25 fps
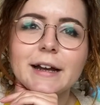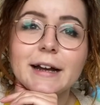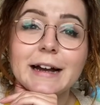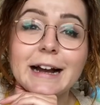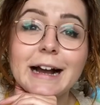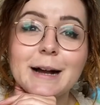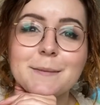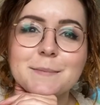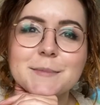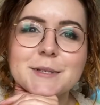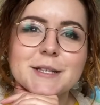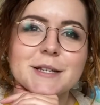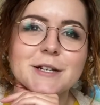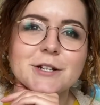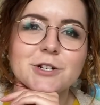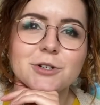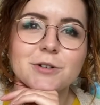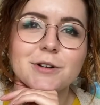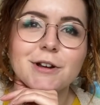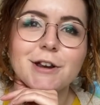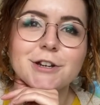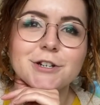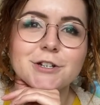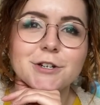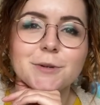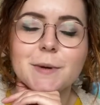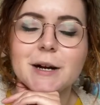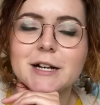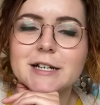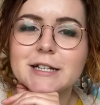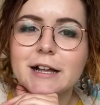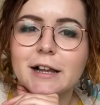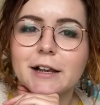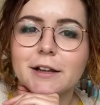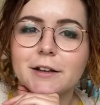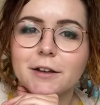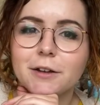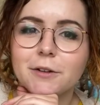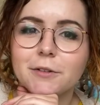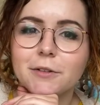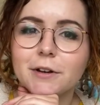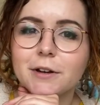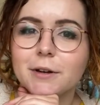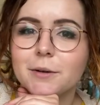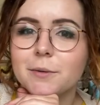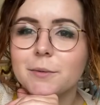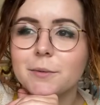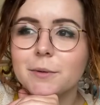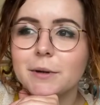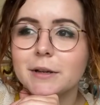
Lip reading: Amazon tricks you by telling you that it